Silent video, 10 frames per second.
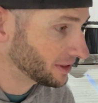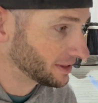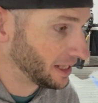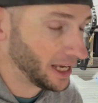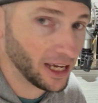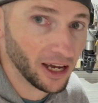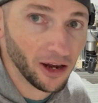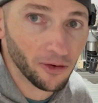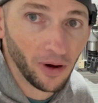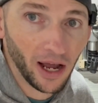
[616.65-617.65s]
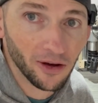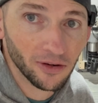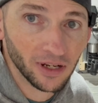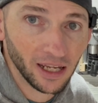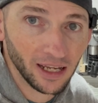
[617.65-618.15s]
this thing
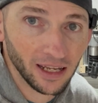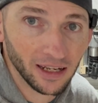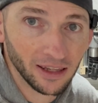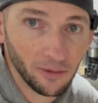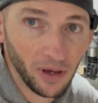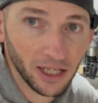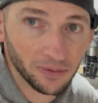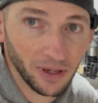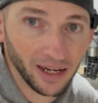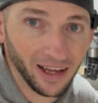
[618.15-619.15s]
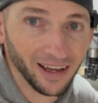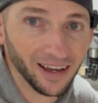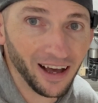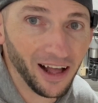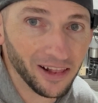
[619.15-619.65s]
around in the basement
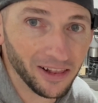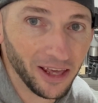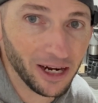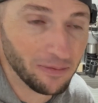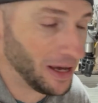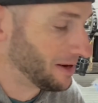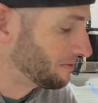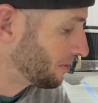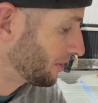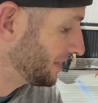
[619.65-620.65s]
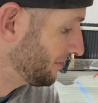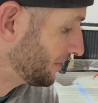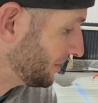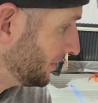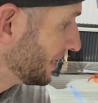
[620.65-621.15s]
a little bit more
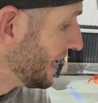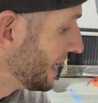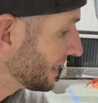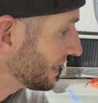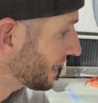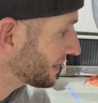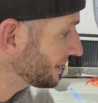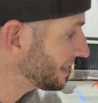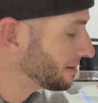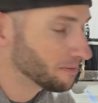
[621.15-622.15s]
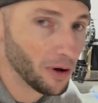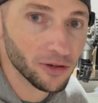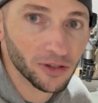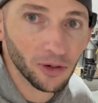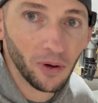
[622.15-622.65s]
difficult. Luckily,
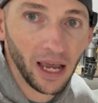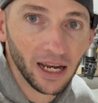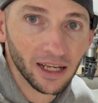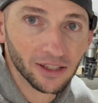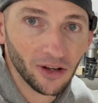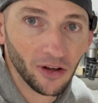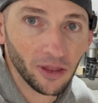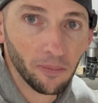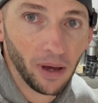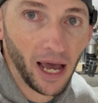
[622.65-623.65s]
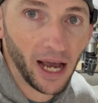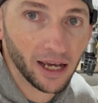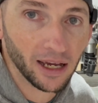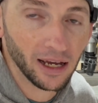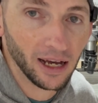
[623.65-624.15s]
most of the weight is on the
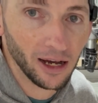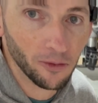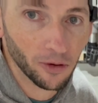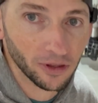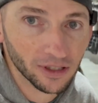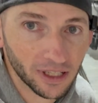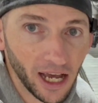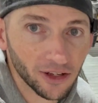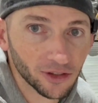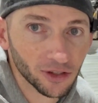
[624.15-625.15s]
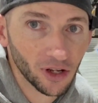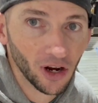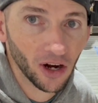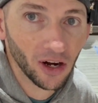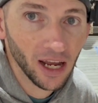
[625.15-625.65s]
back where these casters
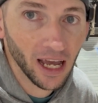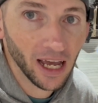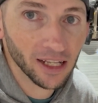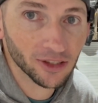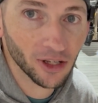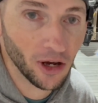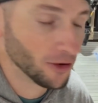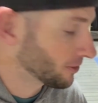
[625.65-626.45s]
are, and so for